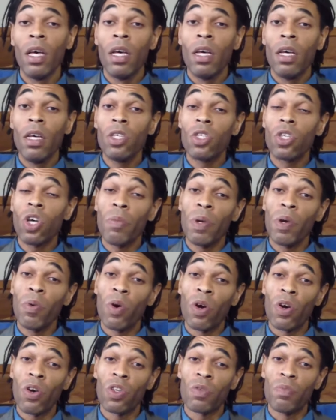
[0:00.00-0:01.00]
This is going to be one
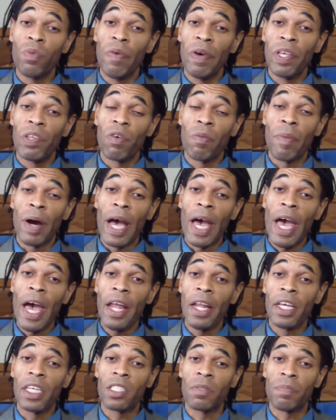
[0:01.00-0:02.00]
of those movies where my head
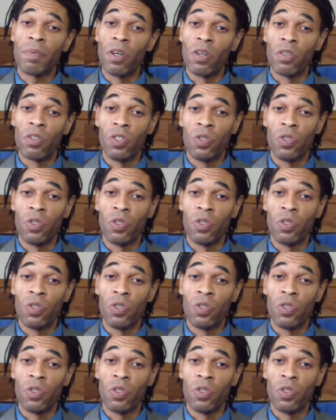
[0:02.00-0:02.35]
explodes